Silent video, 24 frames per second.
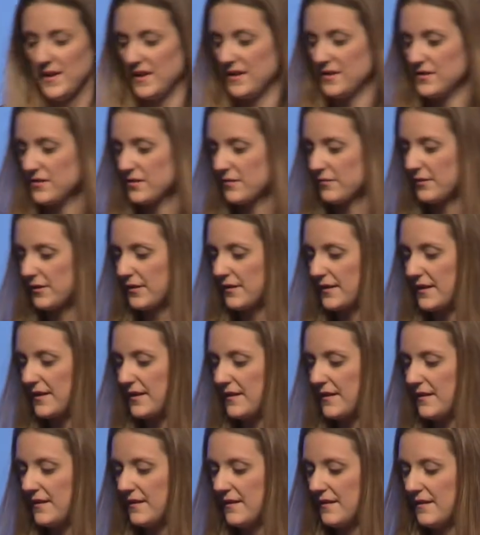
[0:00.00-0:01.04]
introverted,
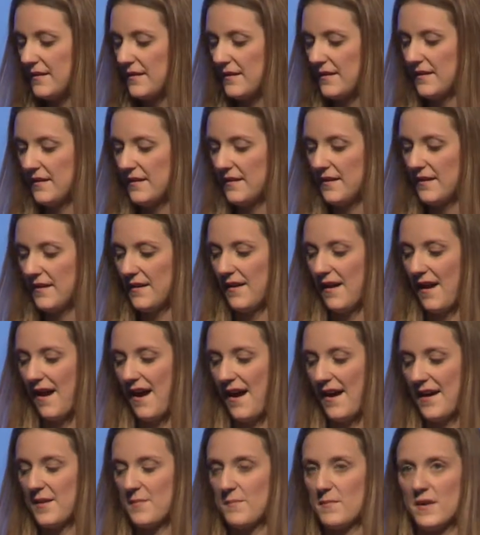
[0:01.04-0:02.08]

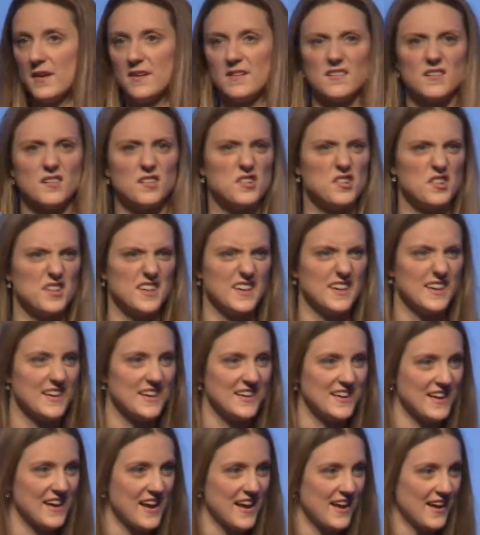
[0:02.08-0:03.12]
I'm good at
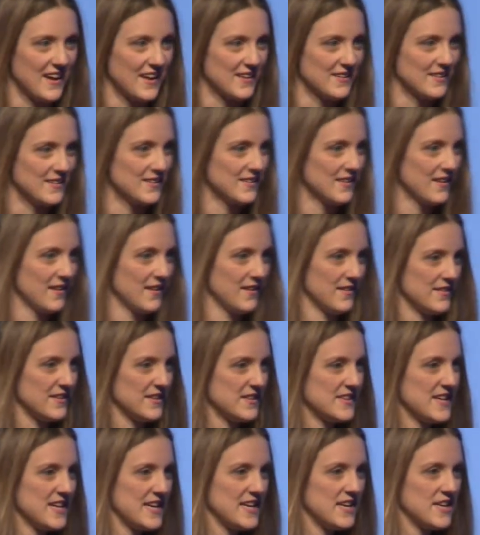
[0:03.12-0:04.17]
getting A's, the
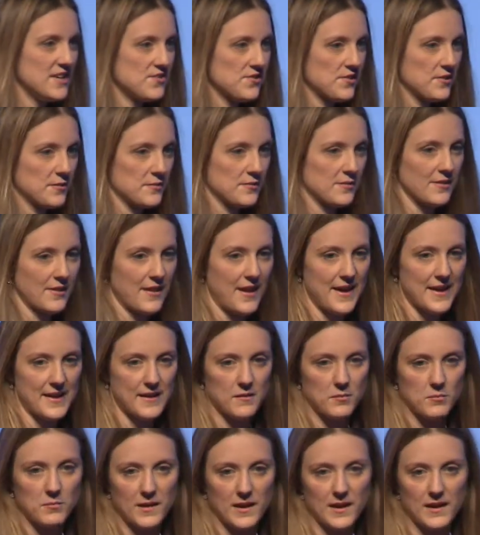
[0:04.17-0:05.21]
teachers
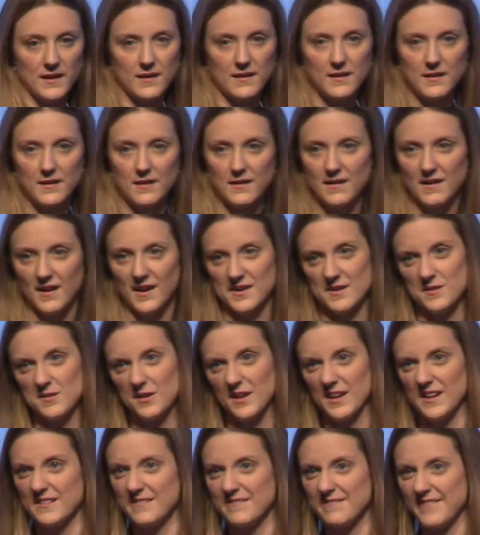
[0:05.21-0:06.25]
like me, I don't
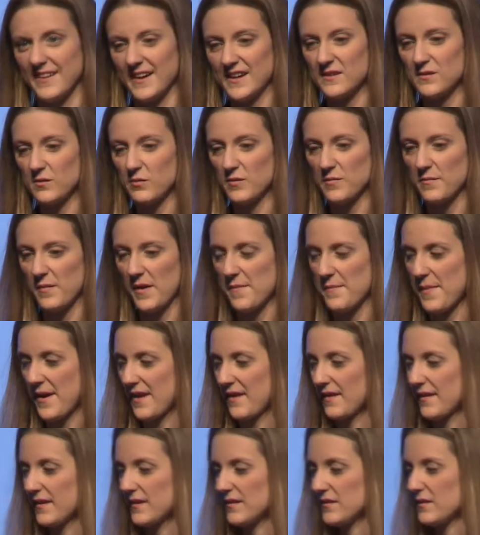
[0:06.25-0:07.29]
get in fights with my
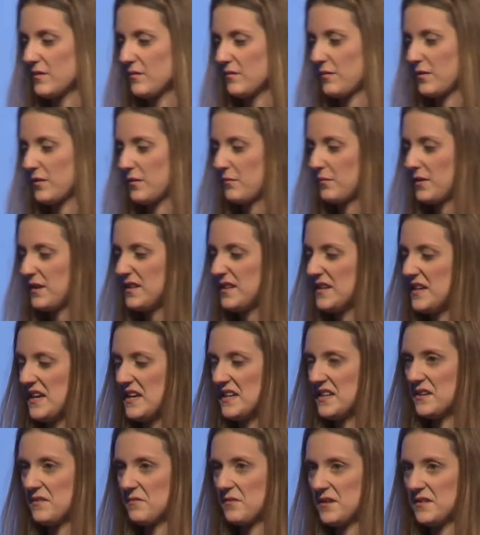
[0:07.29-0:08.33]
parents for really
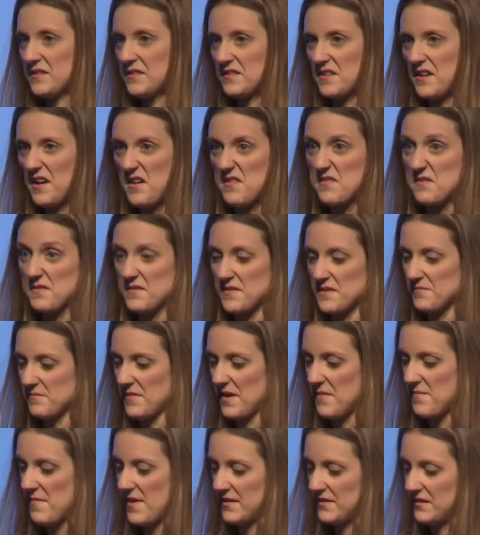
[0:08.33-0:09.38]
any reason other than
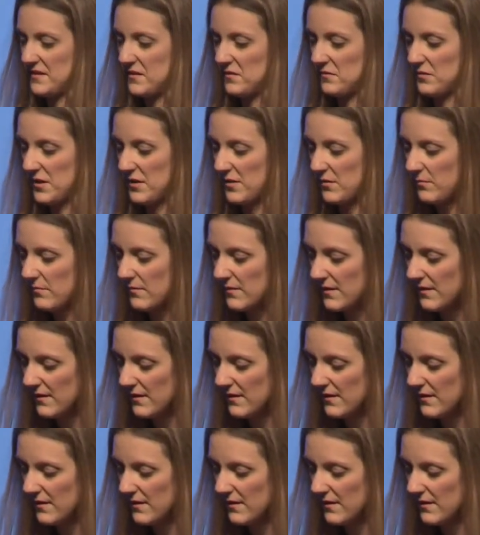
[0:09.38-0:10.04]
my messy room.